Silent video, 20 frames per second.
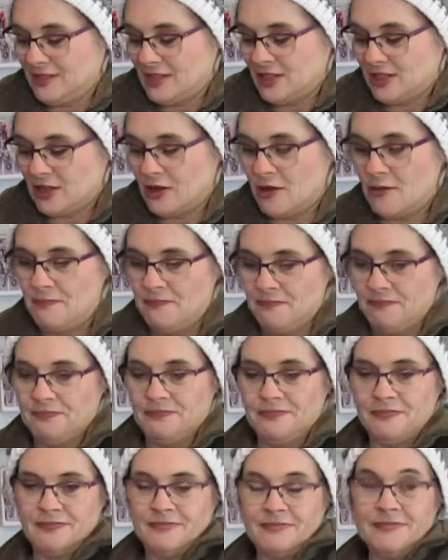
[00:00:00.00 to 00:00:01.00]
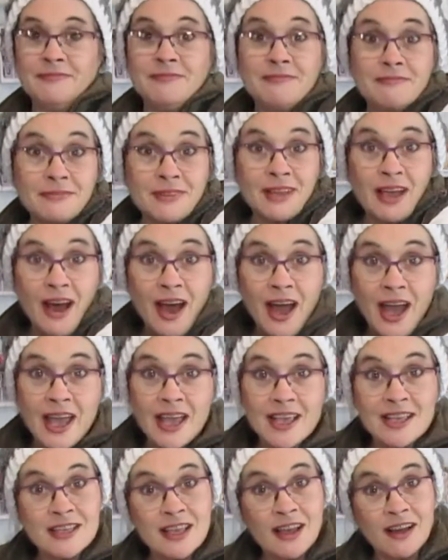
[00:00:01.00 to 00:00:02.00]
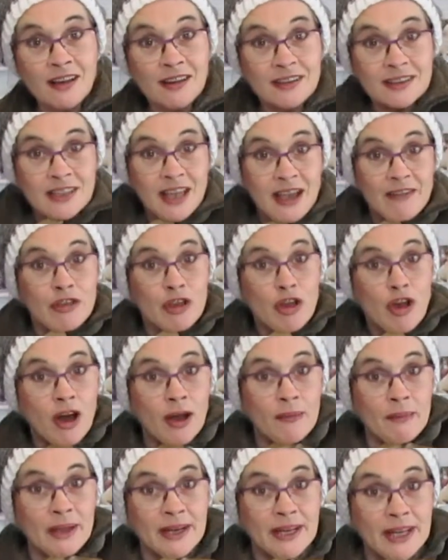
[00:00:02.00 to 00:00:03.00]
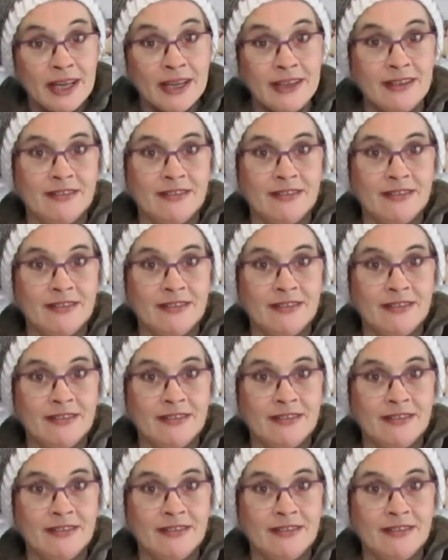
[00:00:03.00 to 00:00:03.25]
So, guys, have you commented?